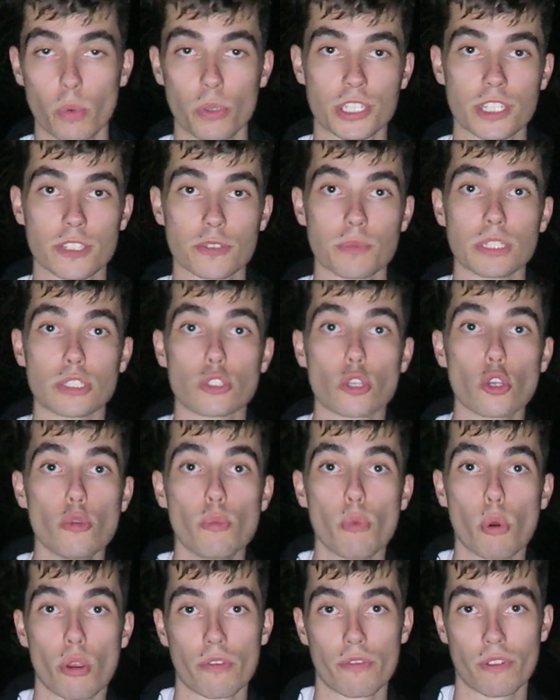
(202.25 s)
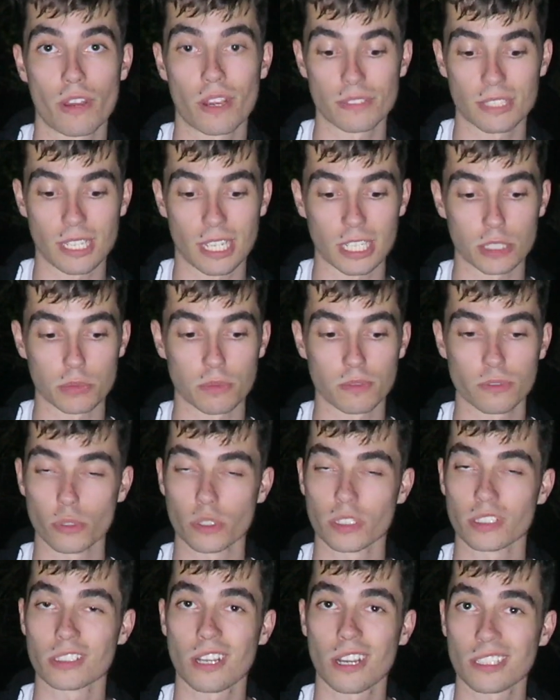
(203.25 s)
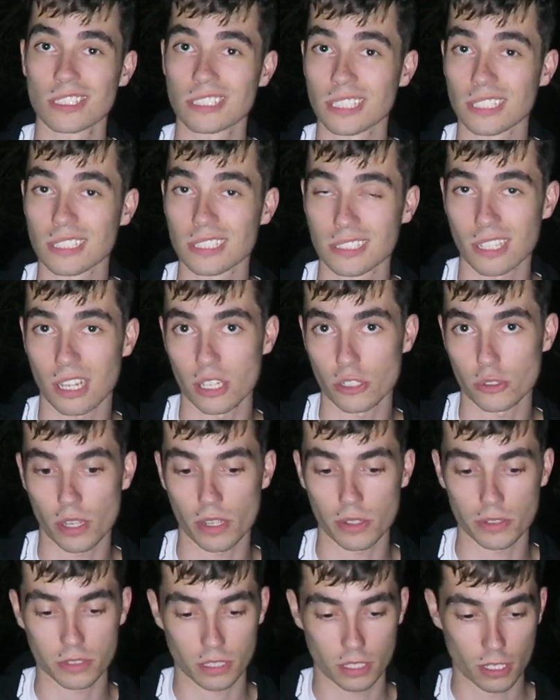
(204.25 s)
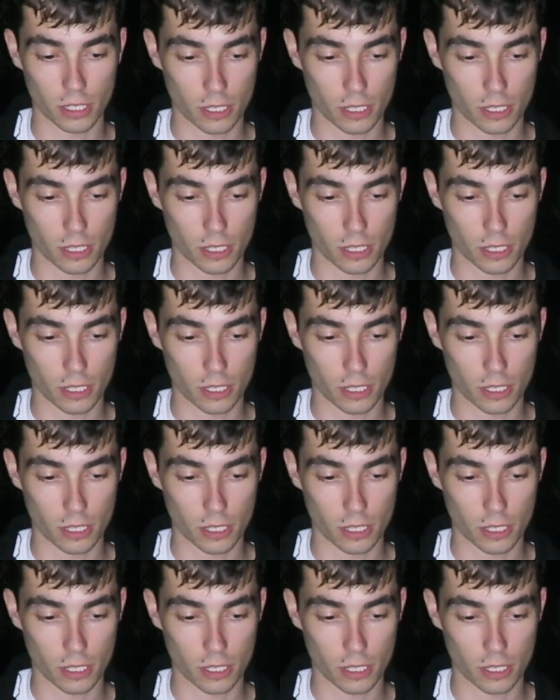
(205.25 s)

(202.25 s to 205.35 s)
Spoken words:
which gives me 2.5 seconds before you start seeing star trails.